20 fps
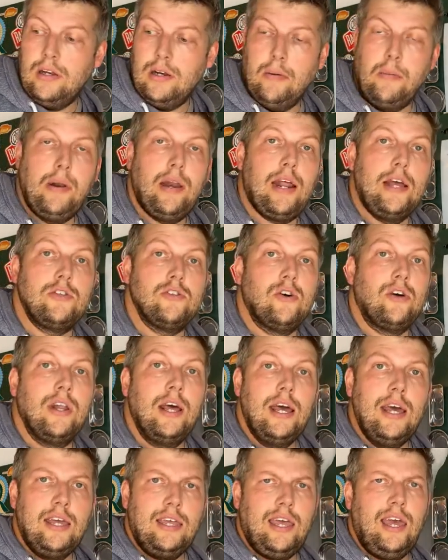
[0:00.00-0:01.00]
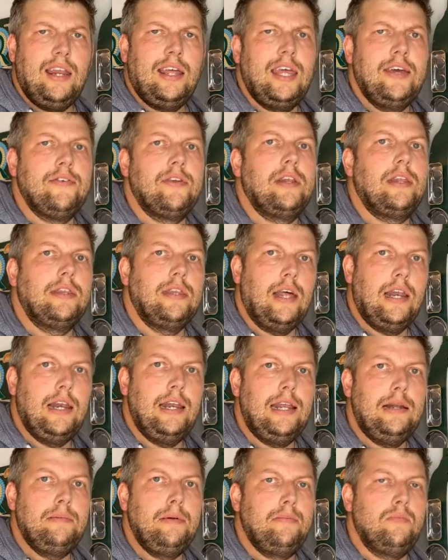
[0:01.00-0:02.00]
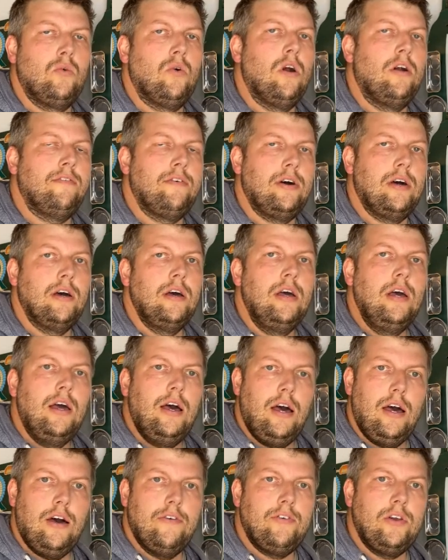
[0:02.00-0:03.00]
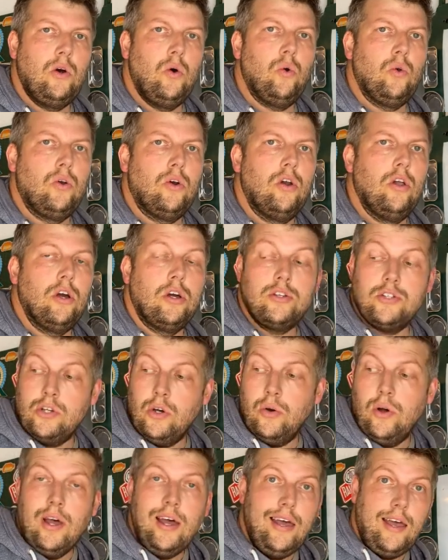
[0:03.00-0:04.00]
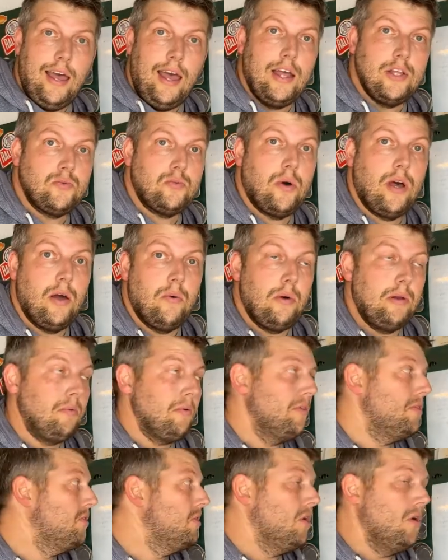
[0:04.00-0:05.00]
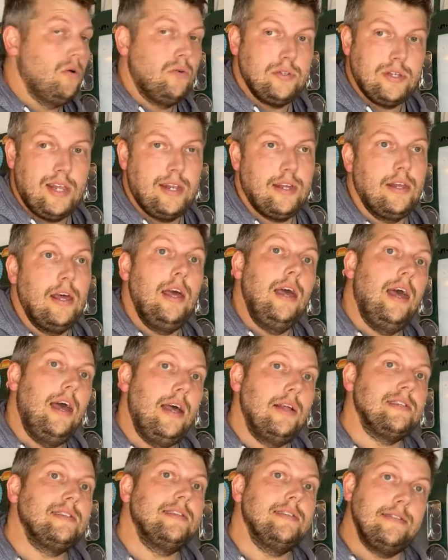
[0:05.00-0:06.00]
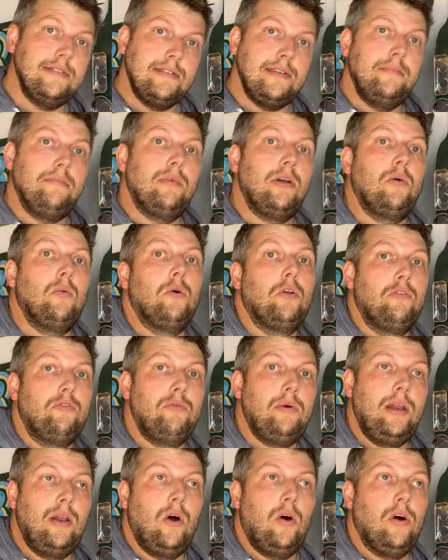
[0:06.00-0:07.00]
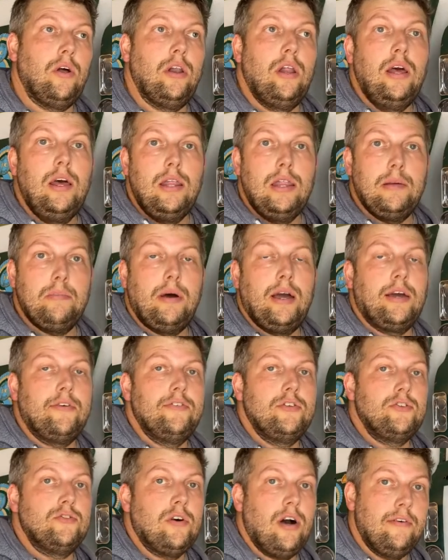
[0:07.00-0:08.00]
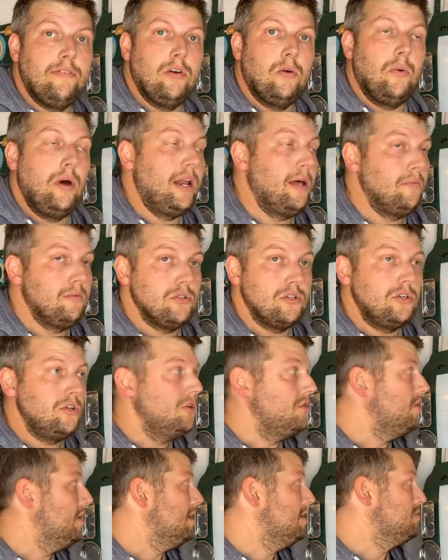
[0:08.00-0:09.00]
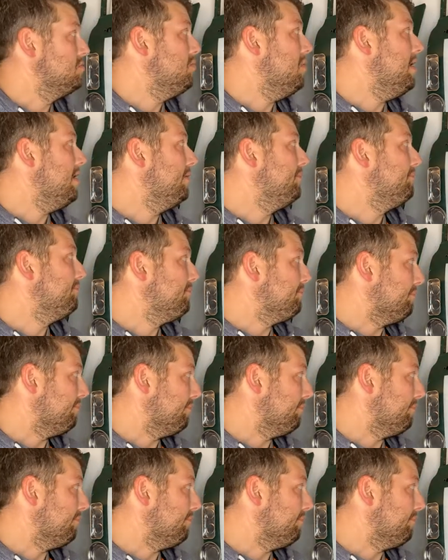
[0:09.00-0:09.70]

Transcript: number plate lights on kind of gave it that little bit more of an older look, so hence why I went with those, and it's similar would have been on the back of the Traveller when it was new as well.